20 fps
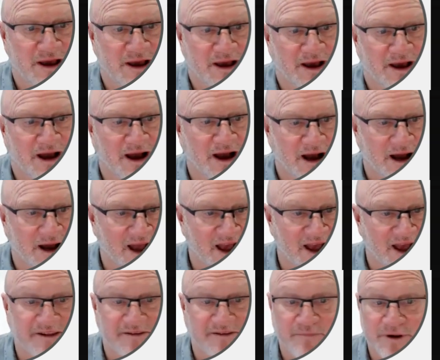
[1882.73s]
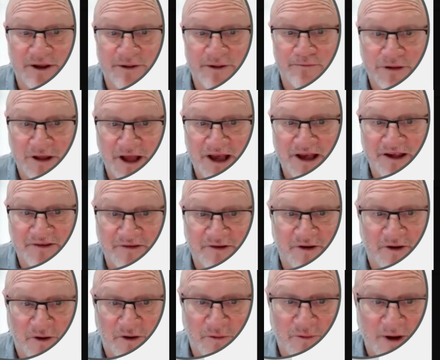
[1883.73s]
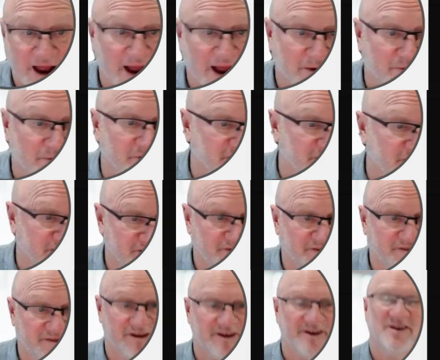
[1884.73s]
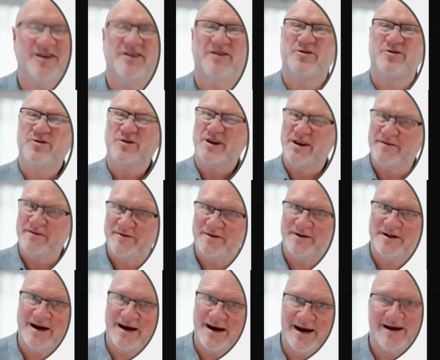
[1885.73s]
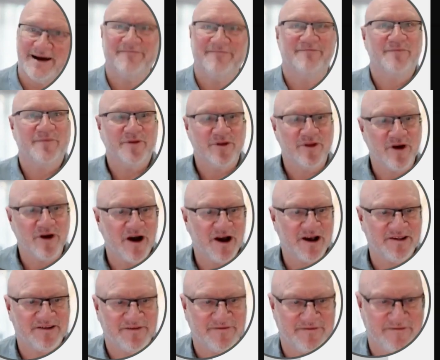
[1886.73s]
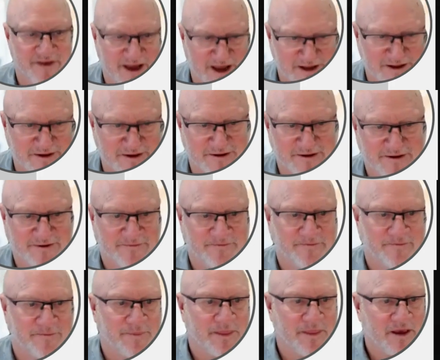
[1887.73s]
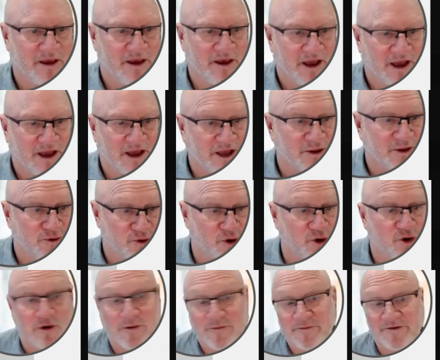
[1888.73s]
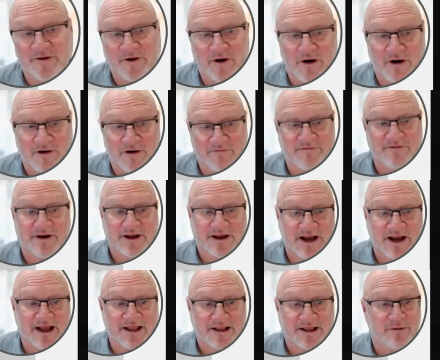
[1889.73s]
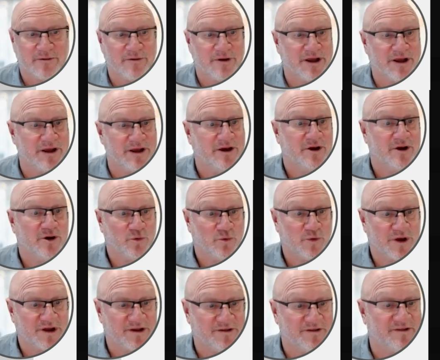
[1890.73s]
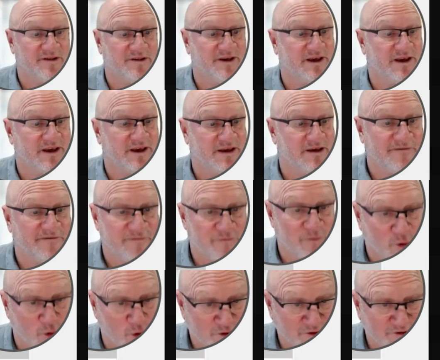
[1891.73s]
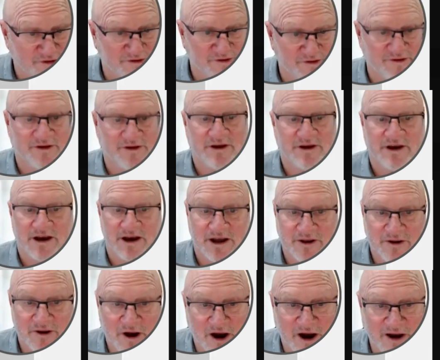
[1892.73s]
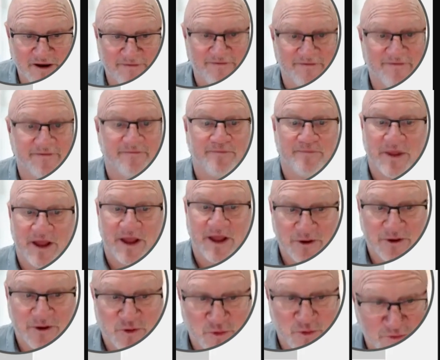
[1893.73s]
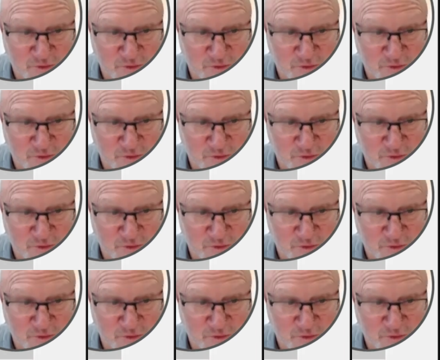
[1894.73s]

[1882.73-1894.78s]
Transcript: has been placed around these to give it a nice effect. In terms of cutlery, we can see forks, a knife, and two